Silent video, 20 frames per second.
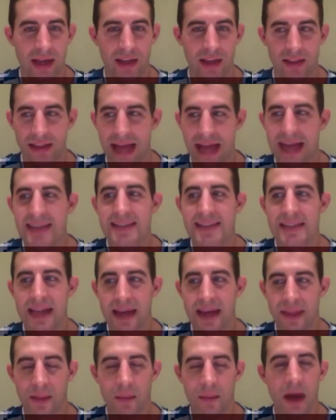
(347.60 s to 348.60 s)
last day of the
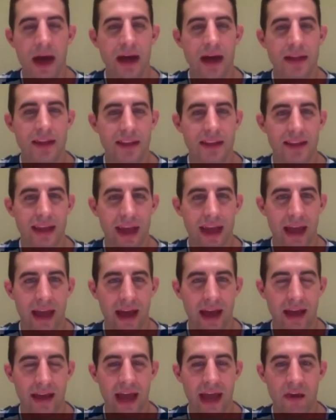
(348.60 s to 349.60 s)
month. And
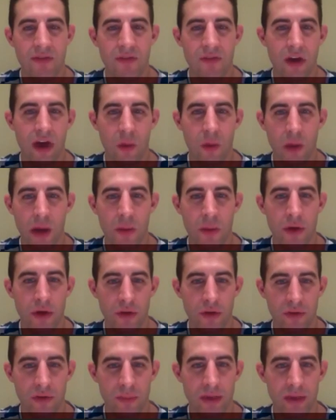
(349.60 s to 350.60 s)
how far away were you
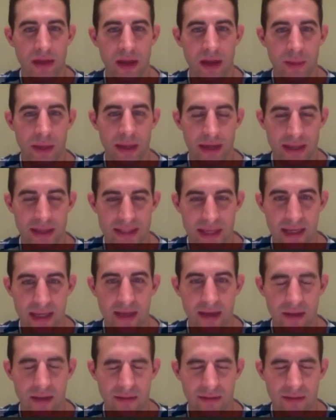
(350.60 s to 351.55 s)
from becoming an executive?